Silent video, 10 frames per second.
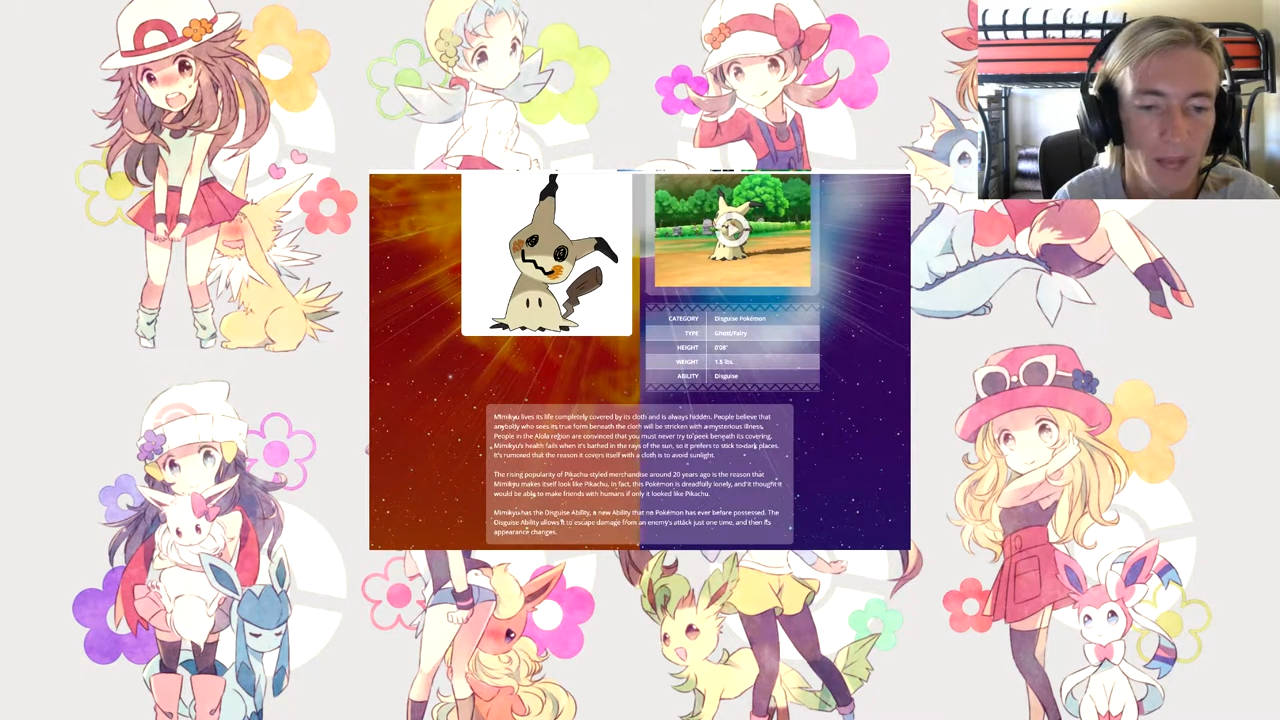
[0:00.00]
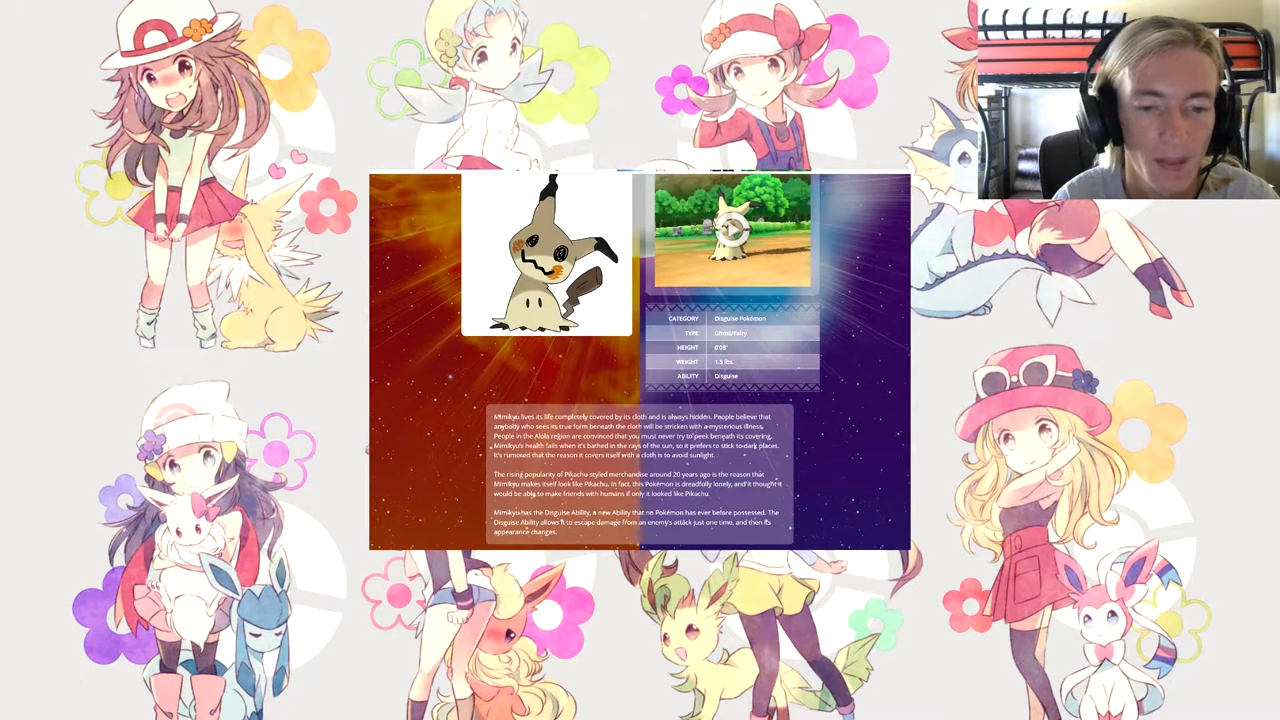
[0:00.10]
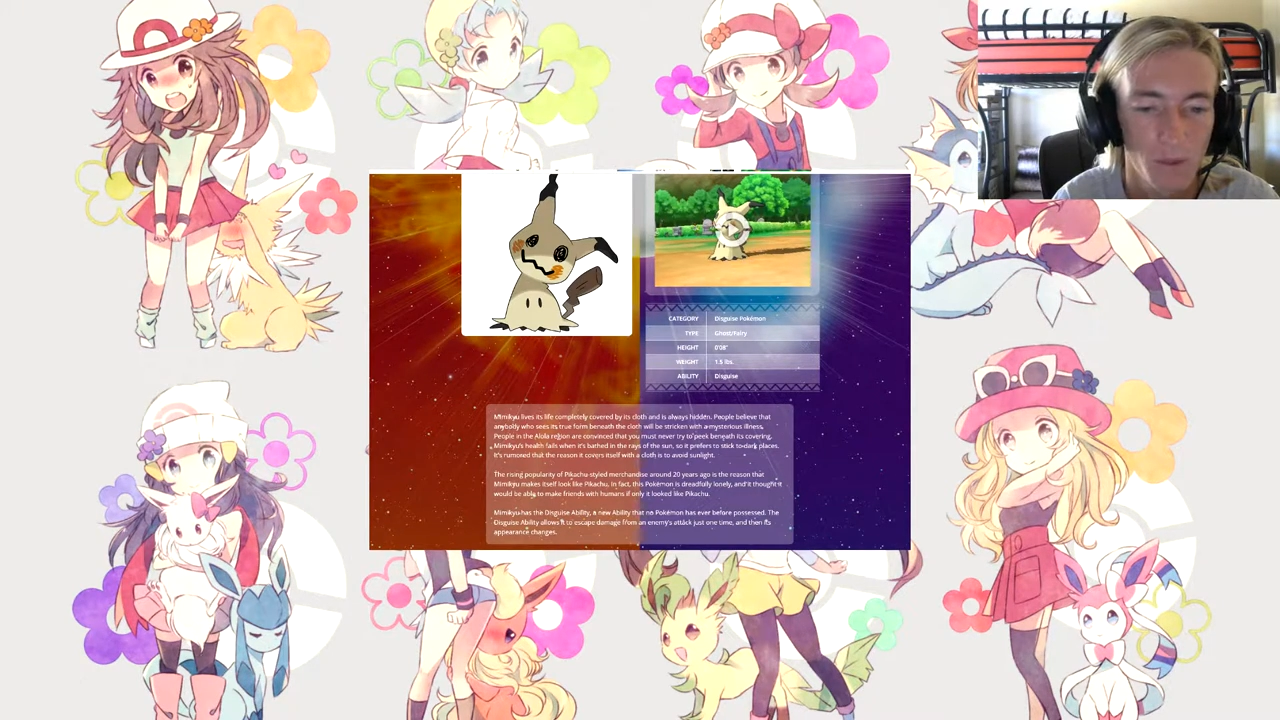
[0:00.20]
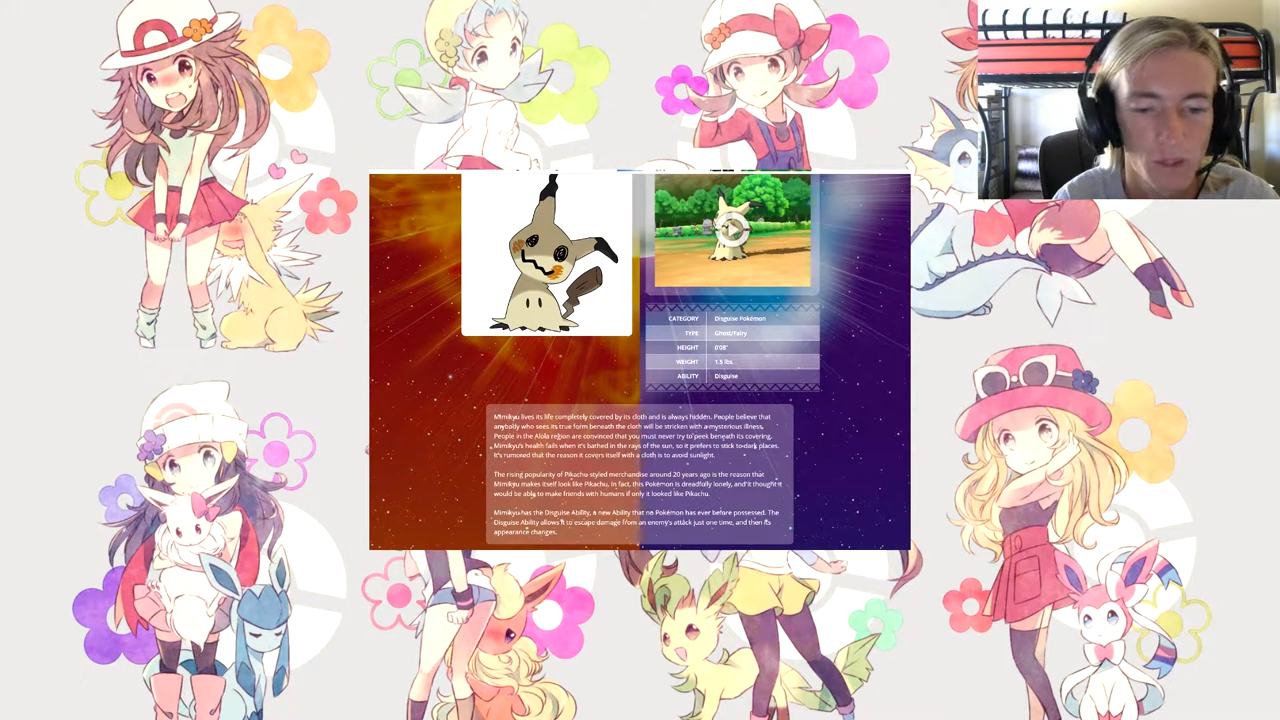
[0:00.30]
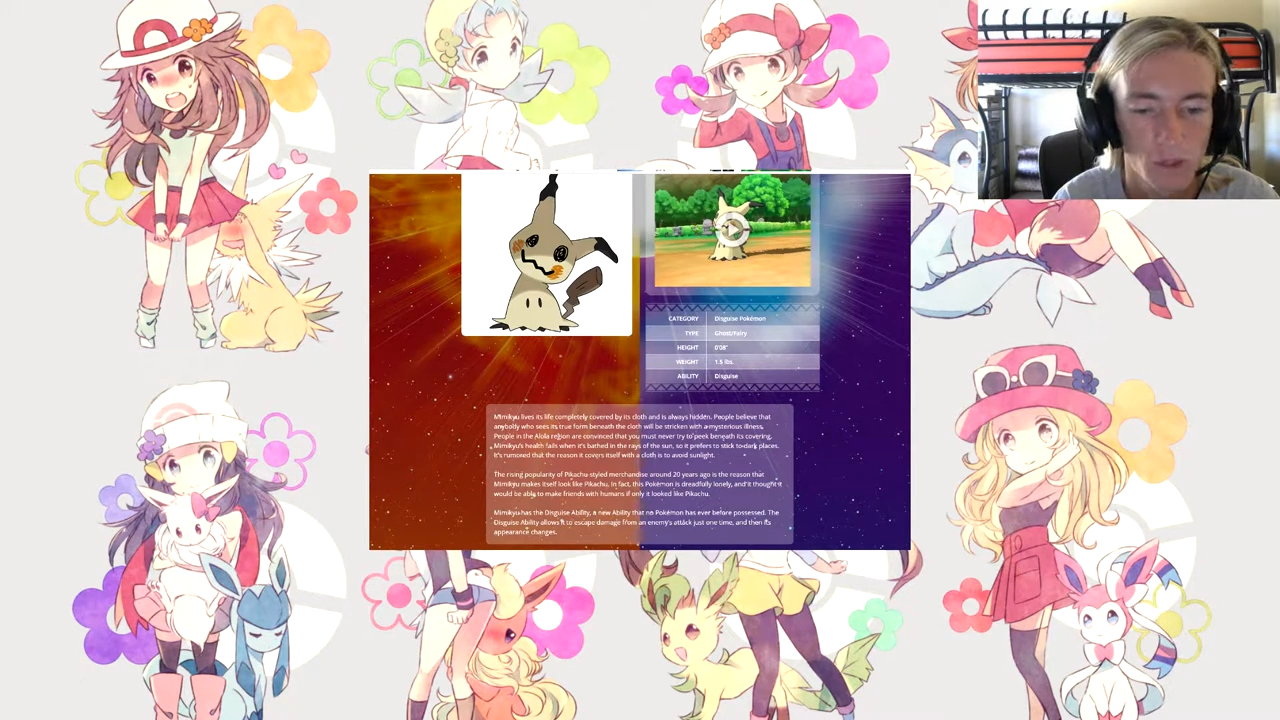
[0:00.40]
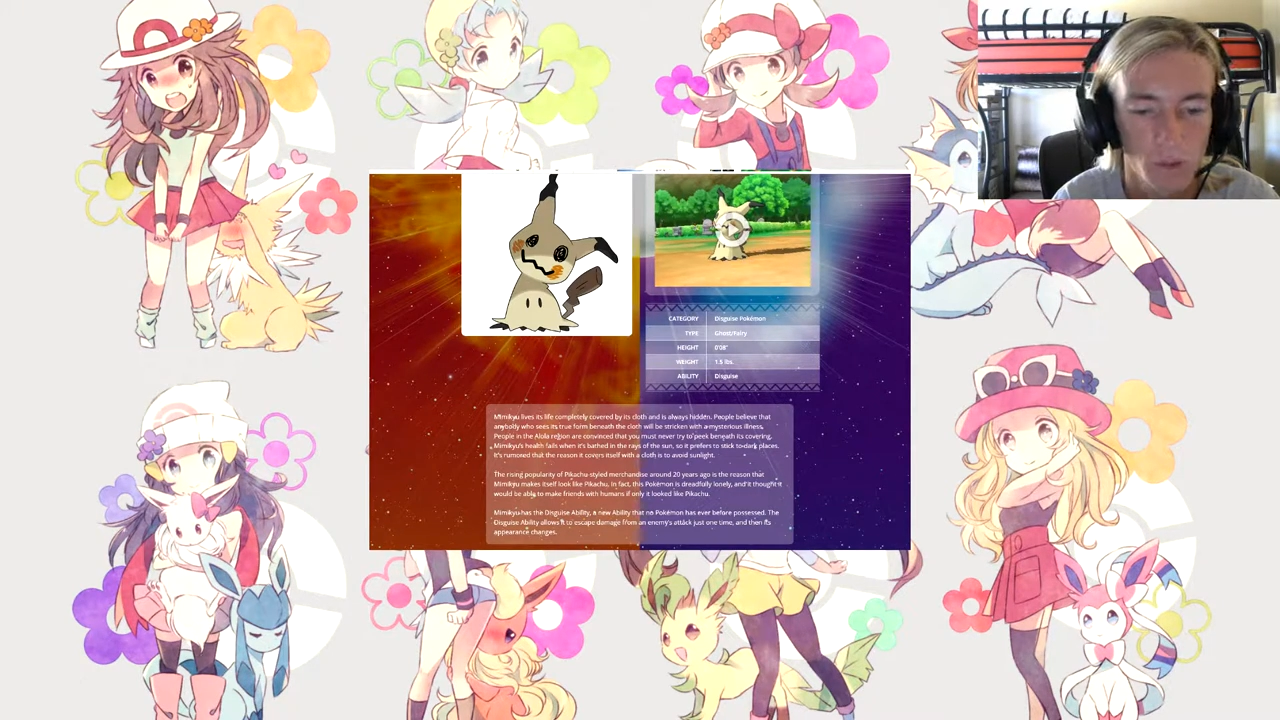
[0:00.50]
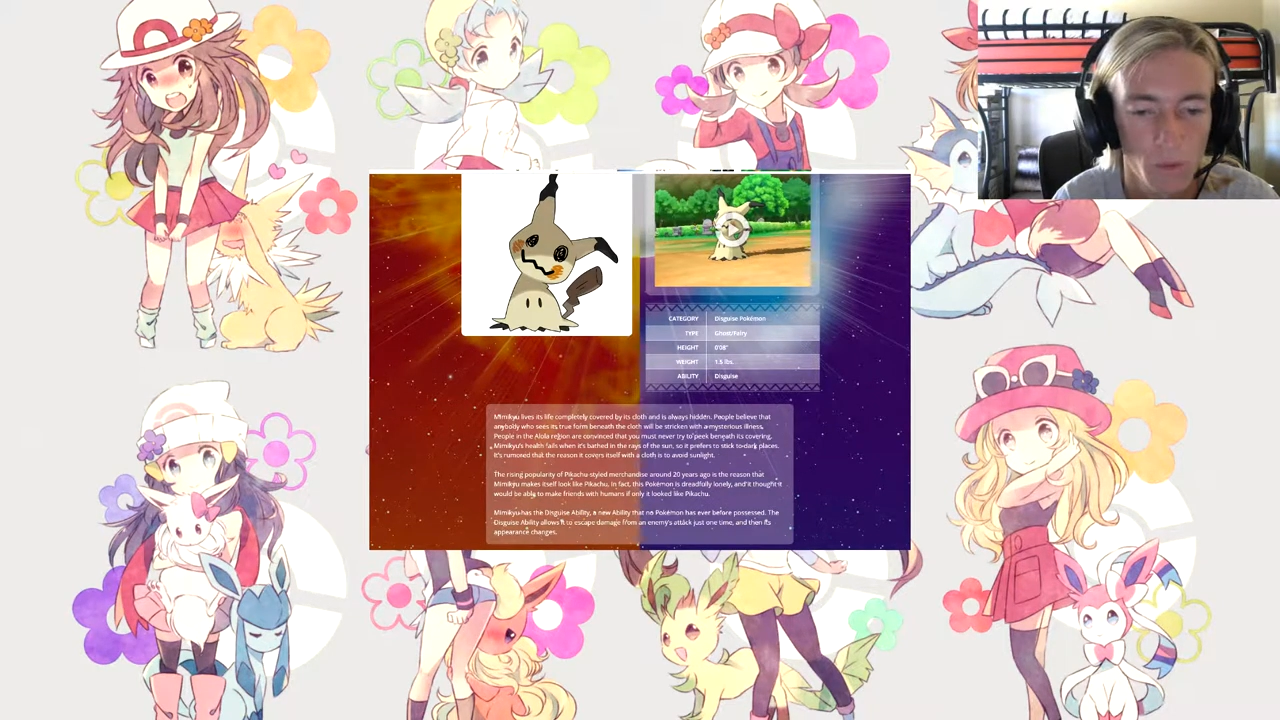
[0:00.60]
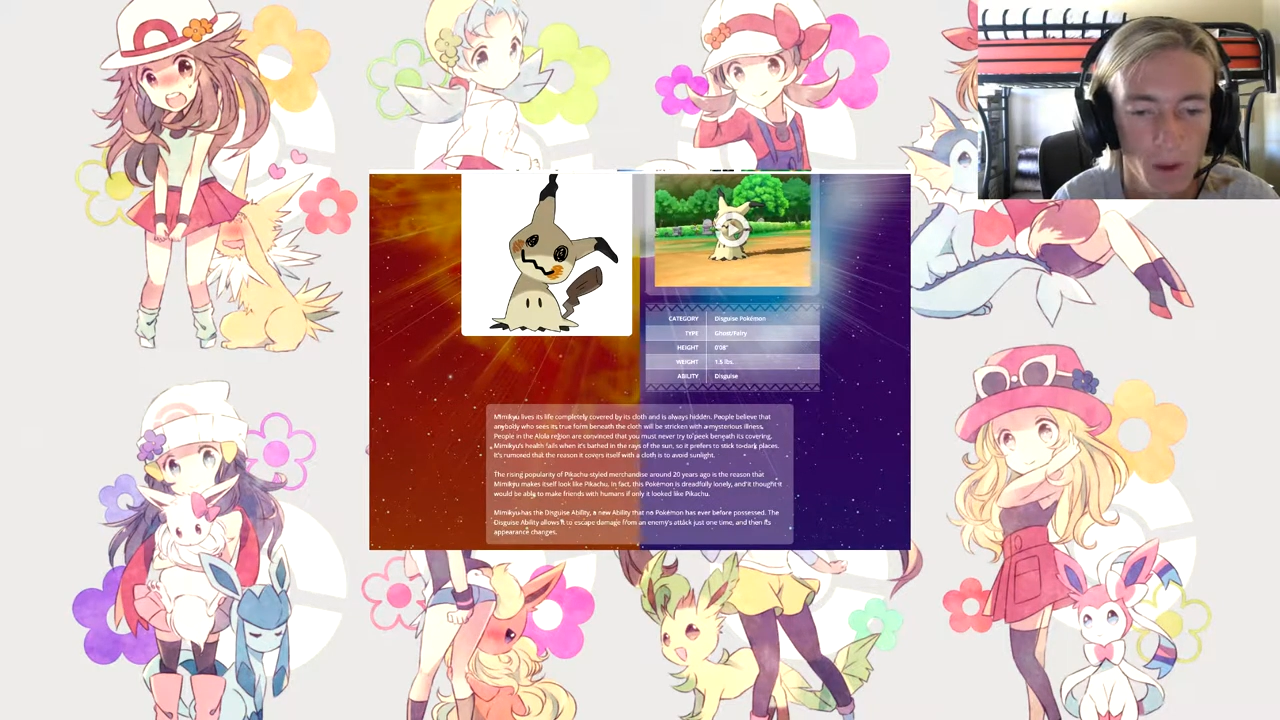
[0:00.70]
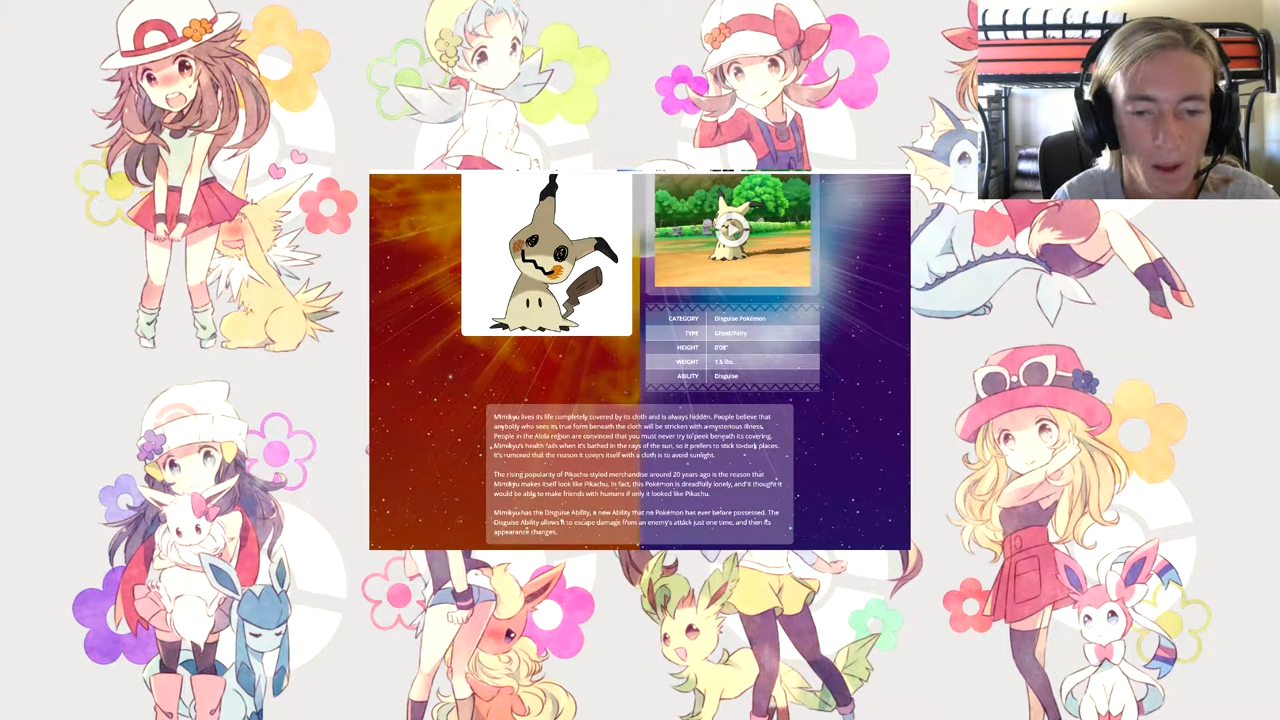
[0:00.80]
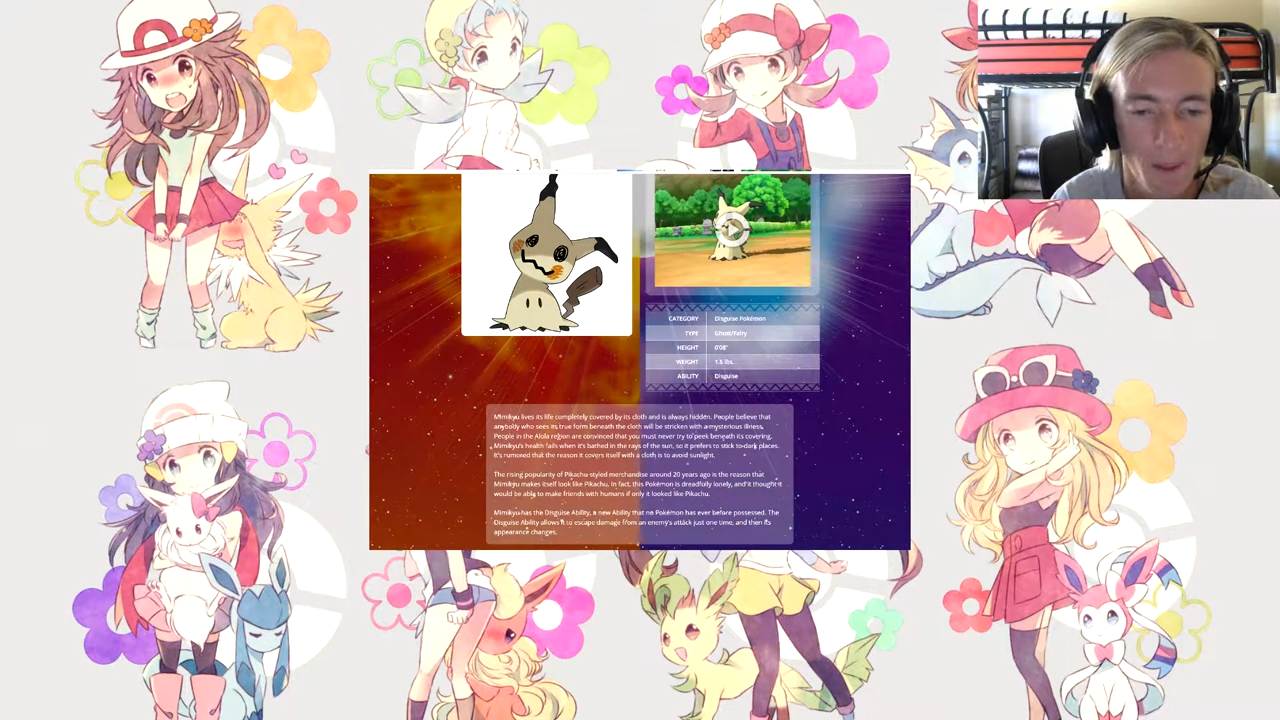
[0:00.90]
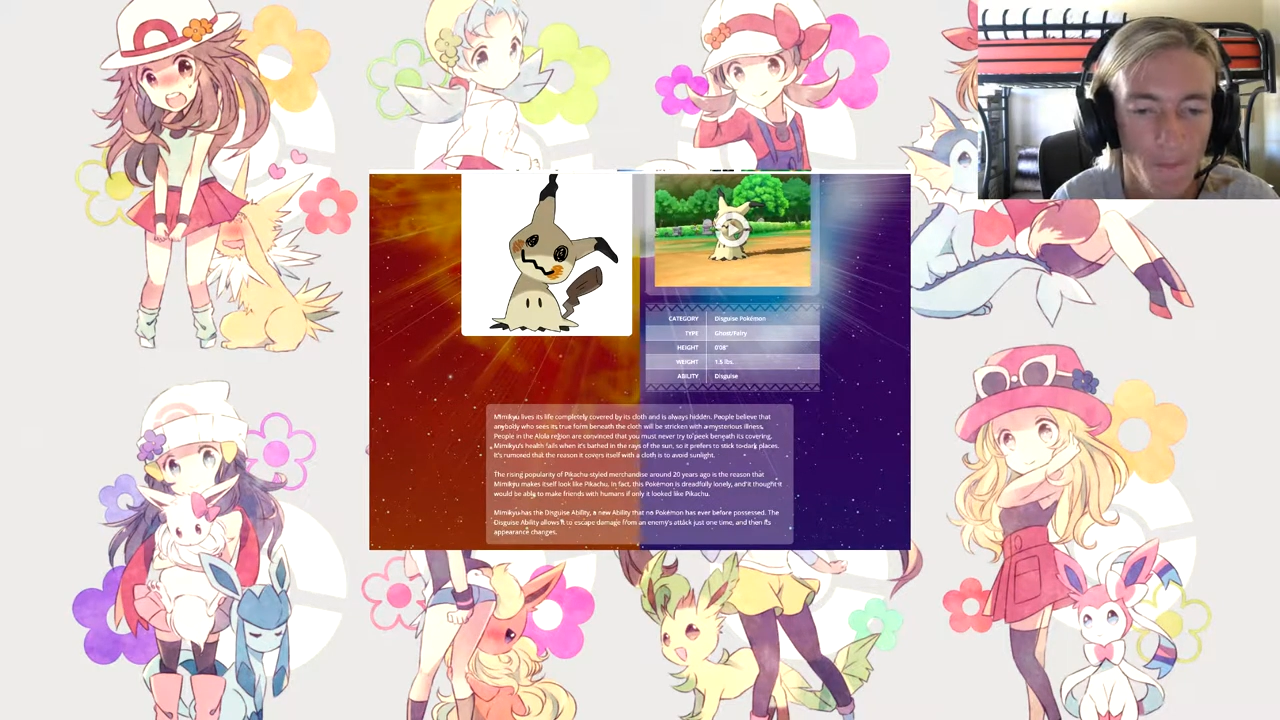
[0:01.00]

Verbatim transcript: be able to